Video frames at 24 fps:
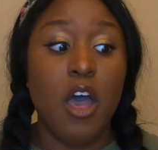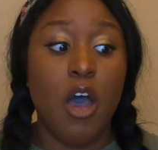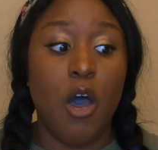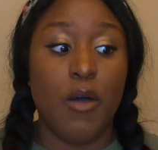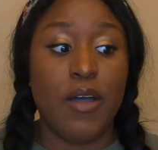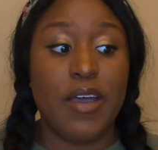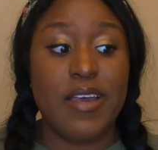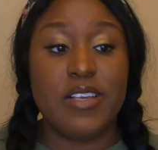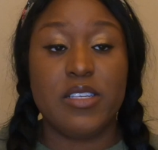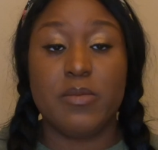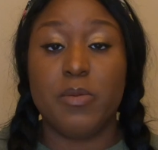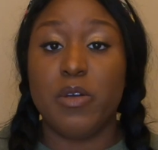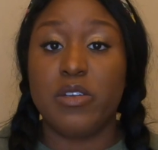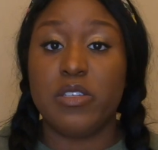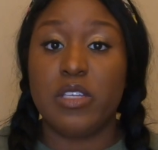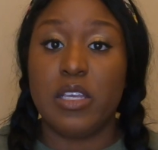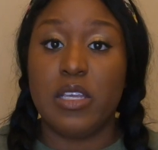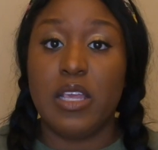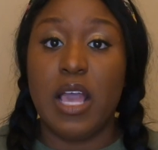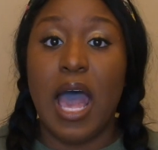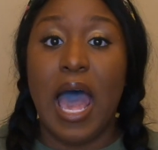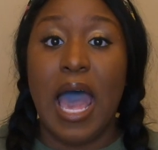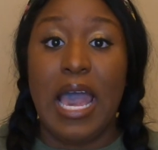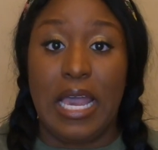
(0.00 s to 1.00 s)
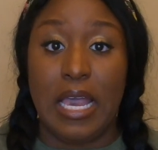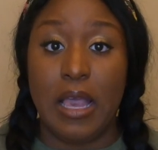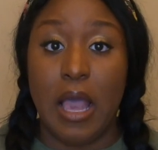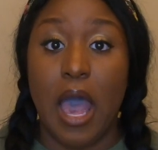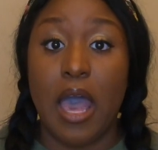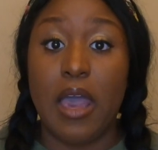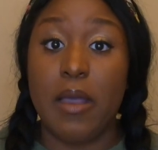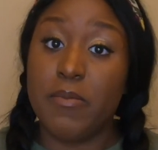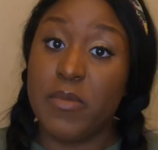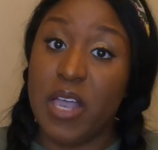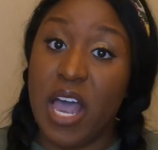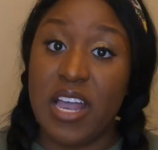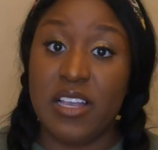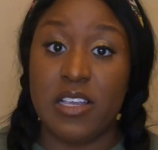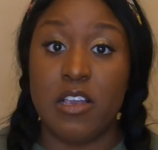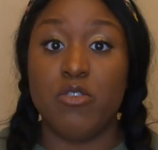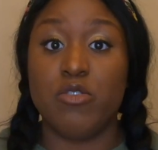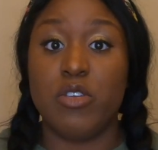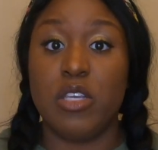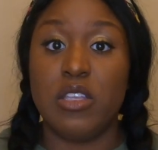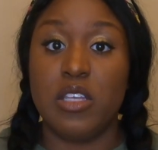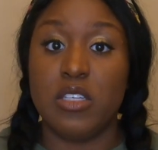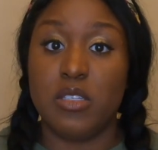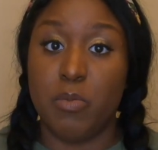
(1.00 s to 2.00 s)
okay, this person, I am
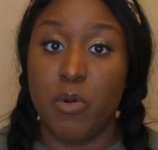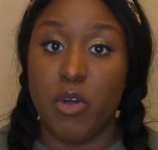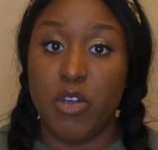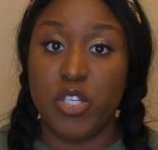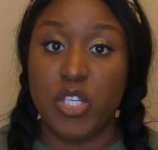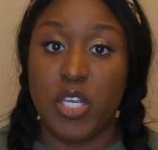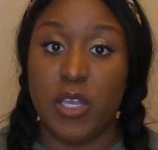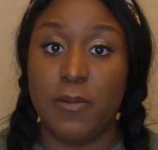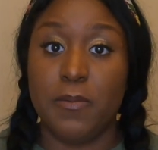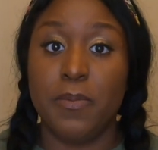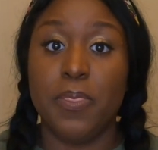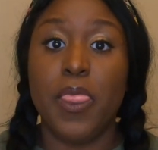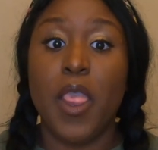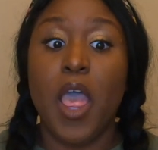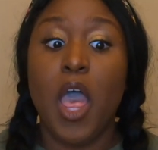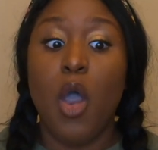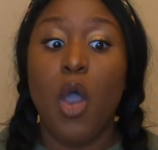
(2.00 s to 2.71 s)
diagnosing this person